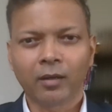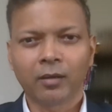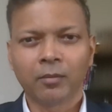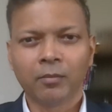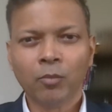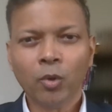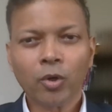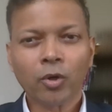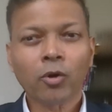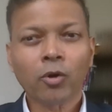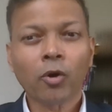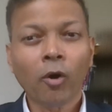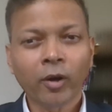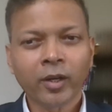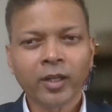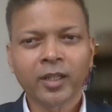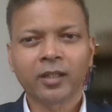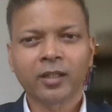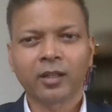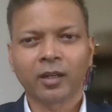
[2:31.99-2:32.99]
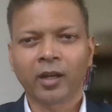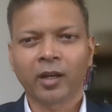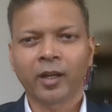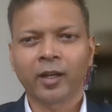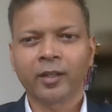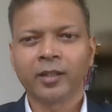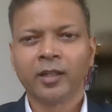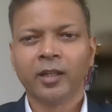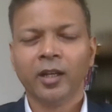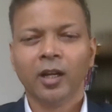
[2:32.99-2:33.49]
more chronic,
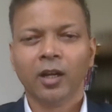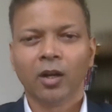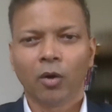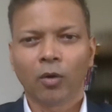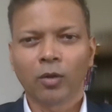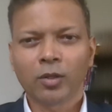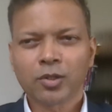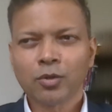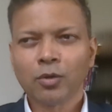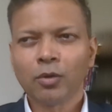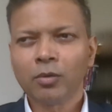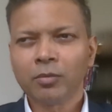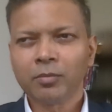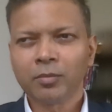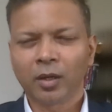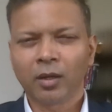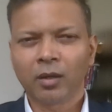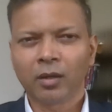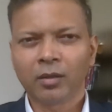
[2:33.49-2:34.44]
and also